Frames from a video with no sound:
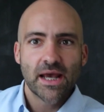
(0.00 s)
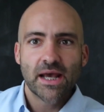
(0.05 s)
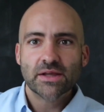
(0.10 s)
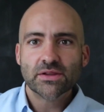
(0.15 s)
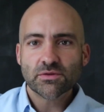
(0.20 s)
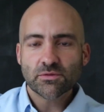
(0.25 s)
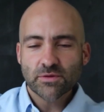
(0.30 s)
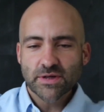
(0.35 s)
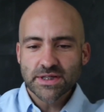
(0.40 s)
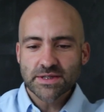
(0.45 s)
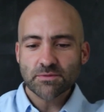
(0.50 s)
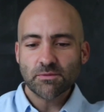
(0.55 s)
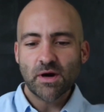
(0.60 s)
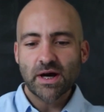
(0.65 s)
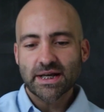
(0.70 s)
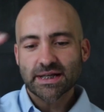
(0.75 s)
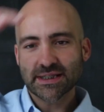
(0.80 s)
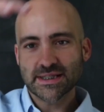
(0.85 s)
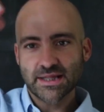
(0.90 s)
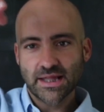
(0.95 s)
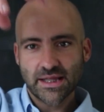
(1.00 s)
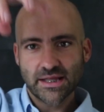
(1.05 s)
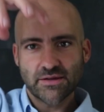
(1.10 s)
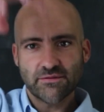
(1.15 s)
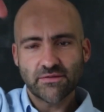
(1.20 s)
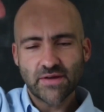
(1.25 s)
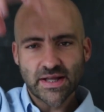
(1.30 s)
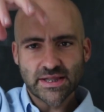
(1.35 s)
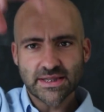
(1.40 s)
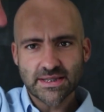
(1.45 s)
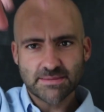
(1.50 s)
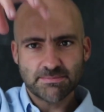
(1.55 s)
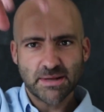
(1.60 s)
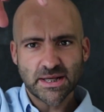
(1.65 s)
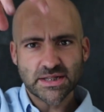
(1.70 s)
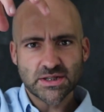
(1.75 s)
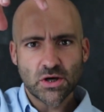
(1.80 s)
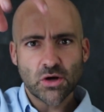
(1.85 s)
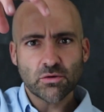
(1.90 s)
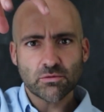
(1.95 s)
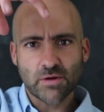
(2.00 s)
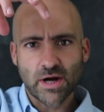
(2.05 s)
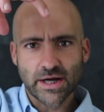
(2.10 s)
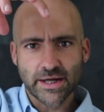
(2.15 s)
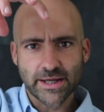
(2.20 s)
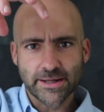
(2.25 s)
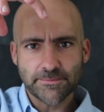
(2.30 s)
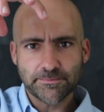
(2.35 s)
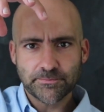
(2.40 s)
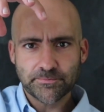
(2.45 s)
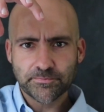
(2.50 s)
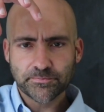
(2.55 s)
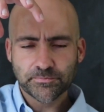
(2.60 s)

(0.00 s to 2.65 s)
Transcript: And the reason why is that, like, you've got this big, tall rocket.